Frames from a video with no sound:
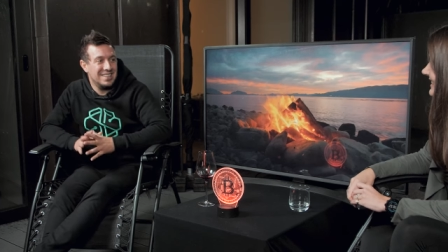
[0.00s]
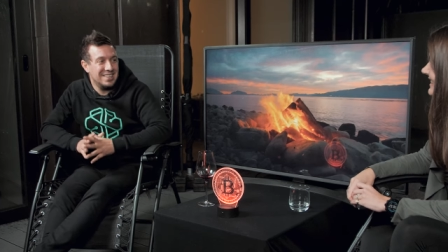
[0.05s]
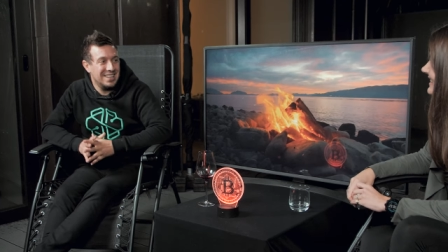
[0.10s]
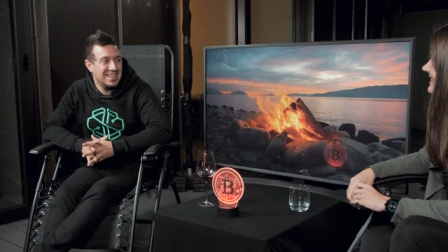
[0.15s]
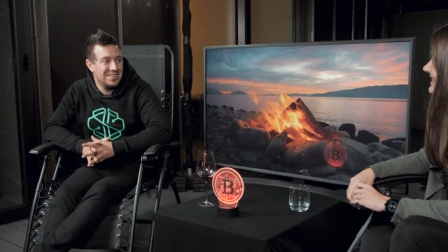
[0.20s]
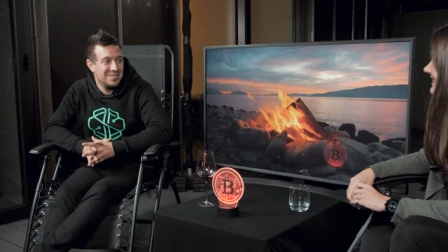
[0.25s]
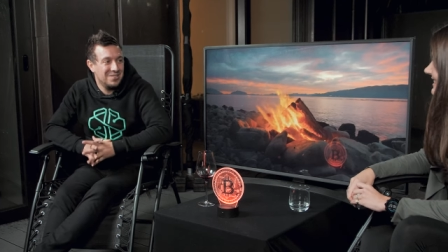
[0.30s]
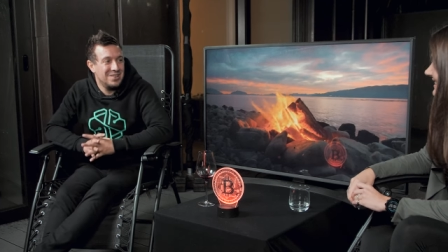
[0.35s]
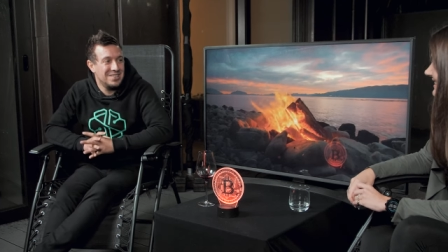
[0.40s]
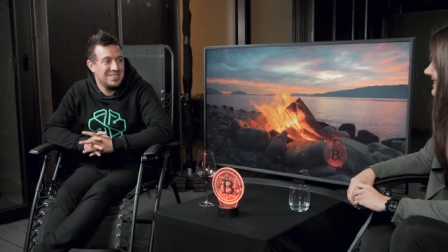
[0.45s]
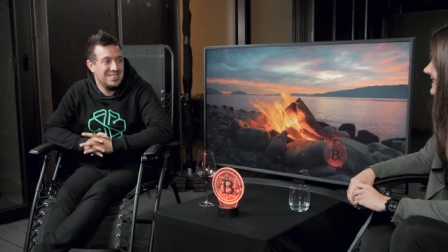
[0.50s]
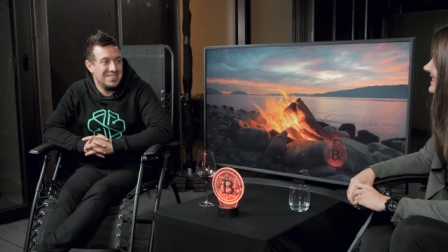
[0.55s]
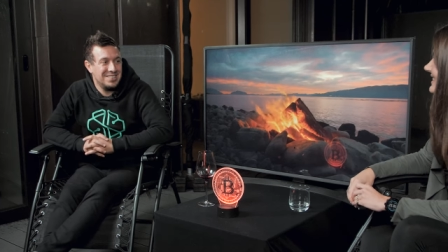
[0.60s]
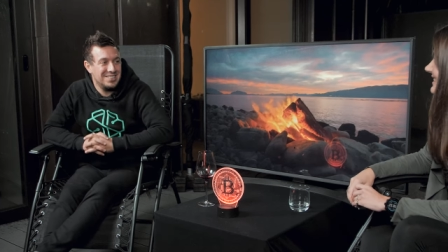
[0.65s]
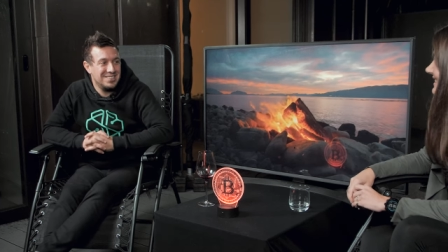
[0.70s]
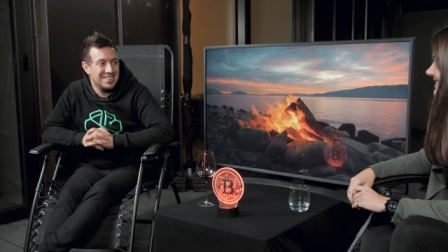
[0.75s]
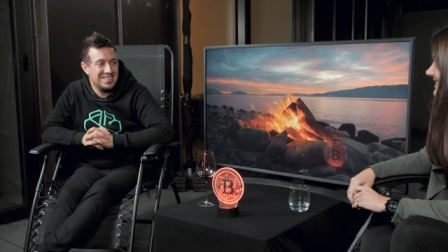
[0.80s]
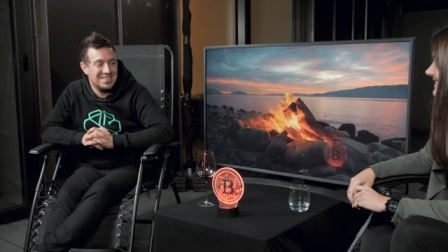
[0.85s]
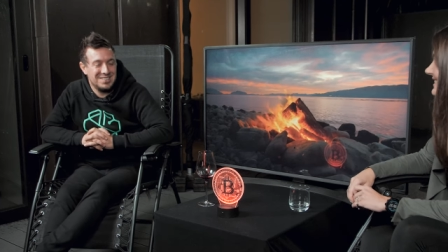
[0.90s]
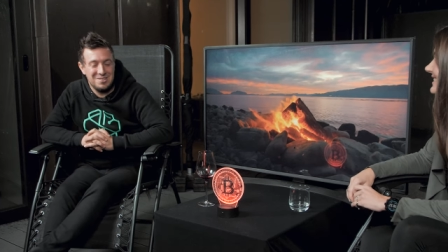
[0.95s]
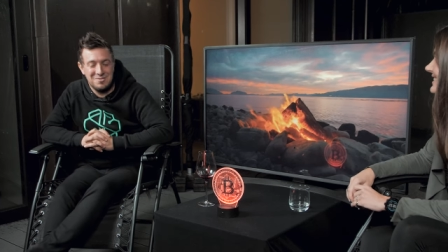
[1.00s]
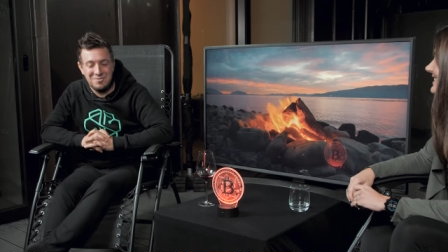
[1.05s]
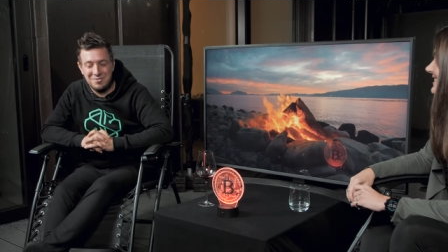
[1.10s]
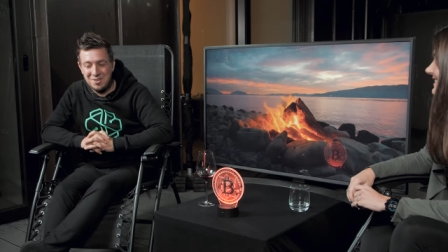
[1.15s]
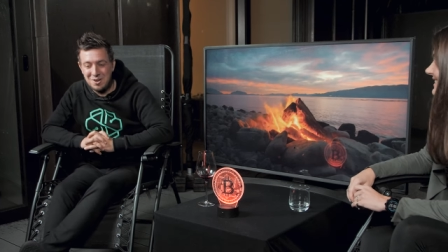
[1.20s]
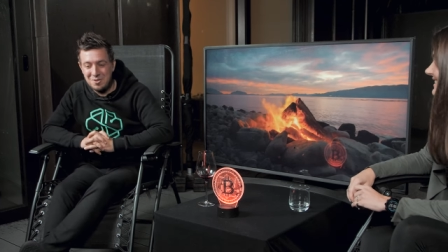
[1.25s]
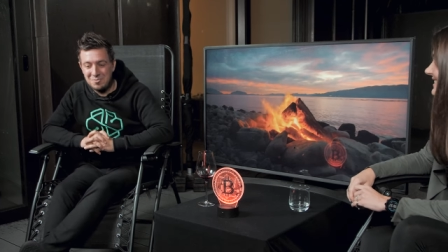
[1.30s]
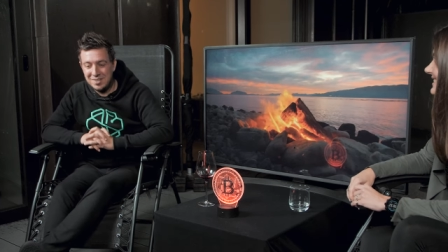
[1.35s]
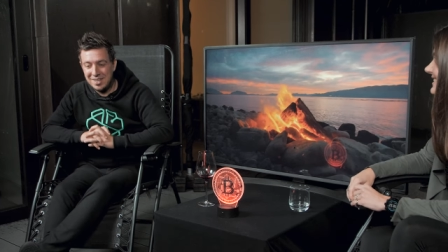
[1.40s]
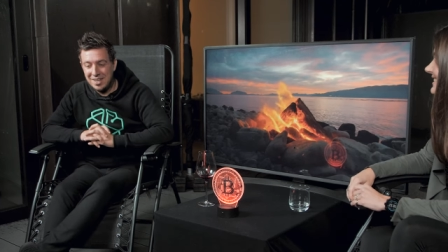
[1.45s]
and then once you're, it's
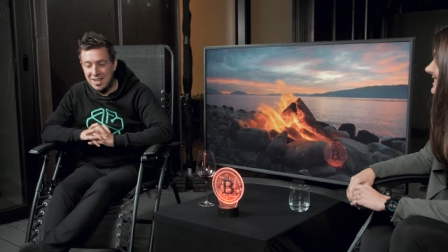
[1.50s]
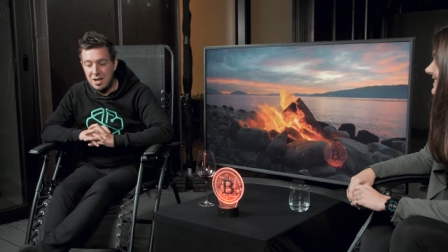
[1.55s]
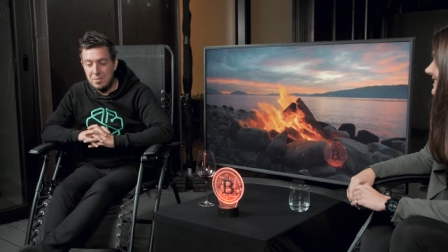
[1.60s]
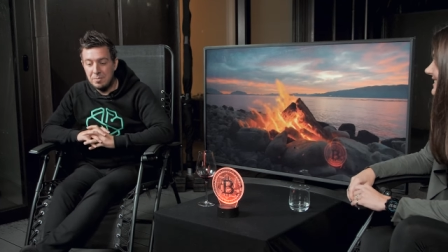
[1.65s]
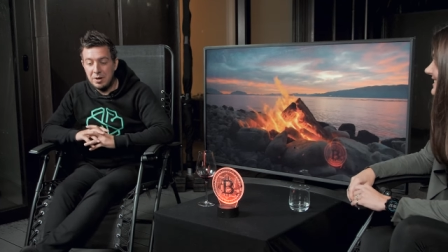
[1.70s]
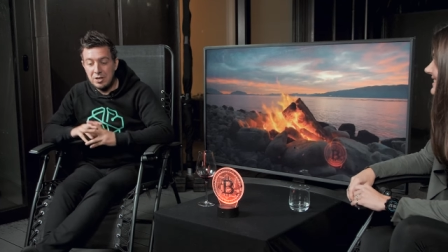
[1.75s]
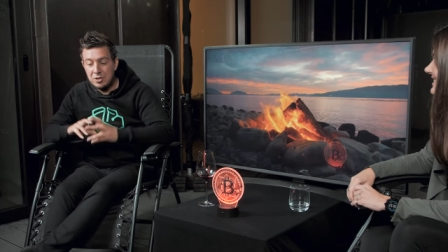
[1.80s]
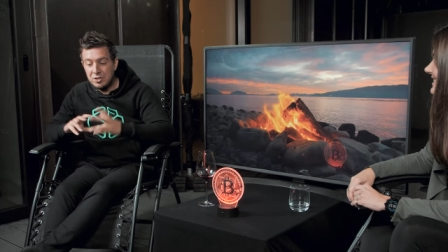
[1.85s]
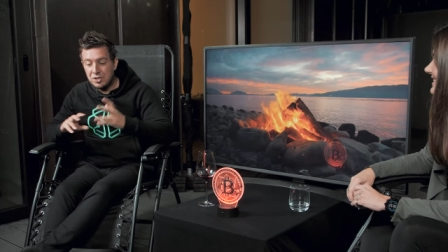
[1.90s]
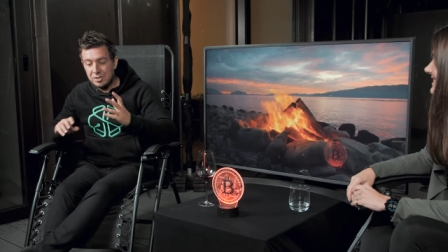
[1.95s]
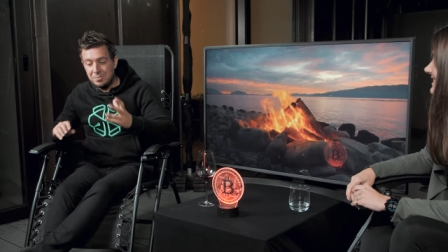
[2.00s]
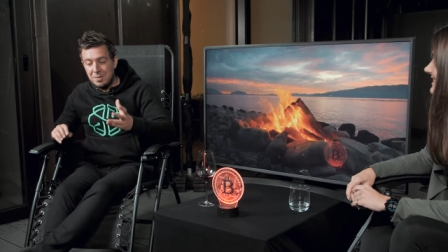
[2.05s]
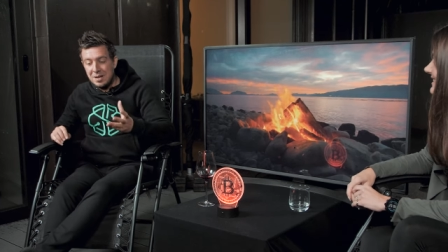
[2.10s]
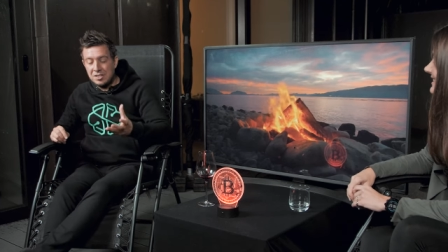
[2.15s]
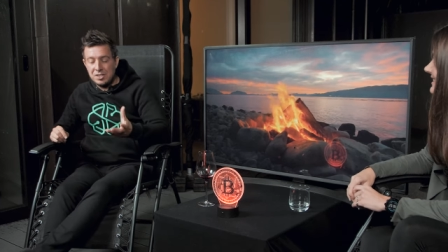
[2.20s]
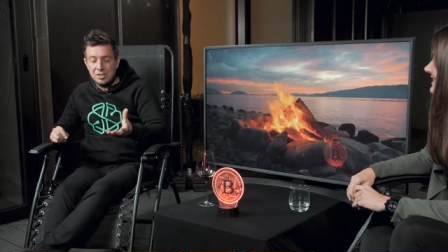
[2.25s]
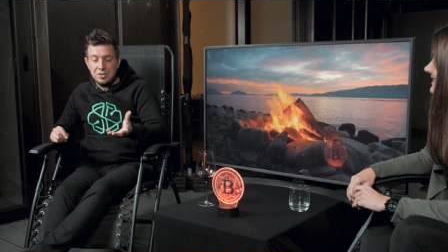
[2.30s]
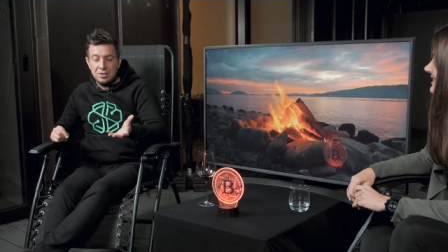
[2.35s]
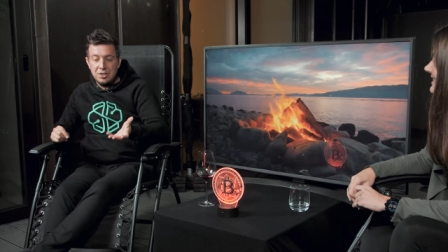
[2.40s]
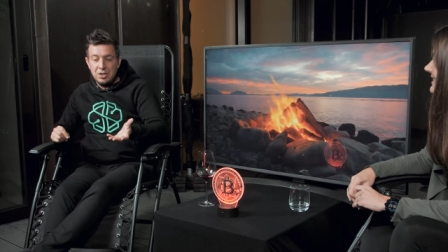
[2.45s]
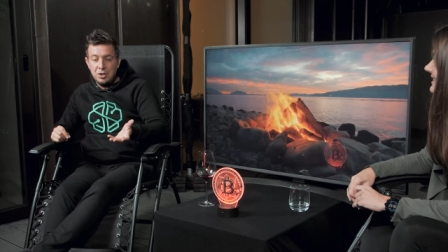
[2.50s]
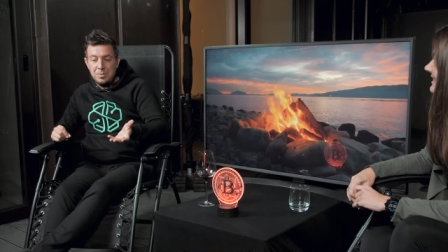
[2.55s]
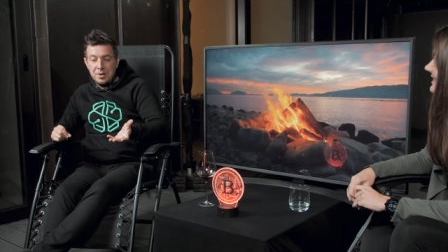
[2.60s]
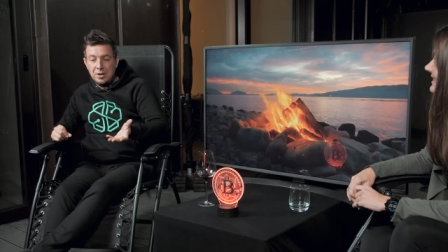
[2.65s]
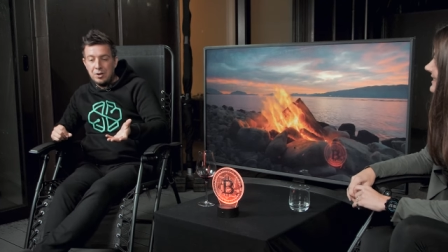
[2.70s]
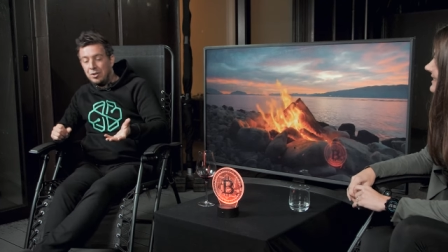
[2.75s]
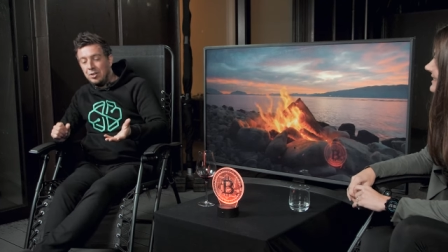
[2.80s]
confirmed. But you just mentioned a little bit